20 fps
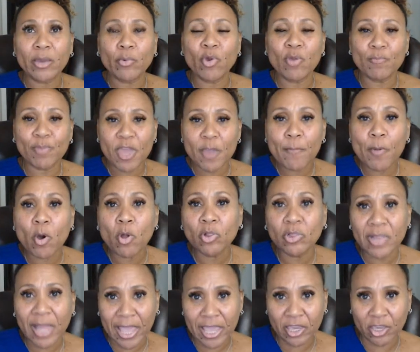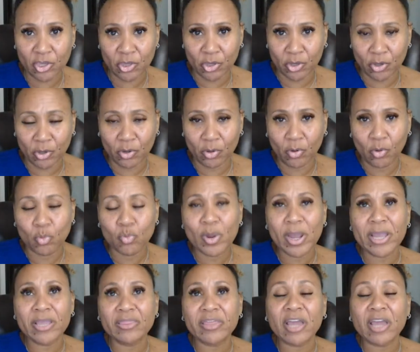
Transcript: When people like you, right,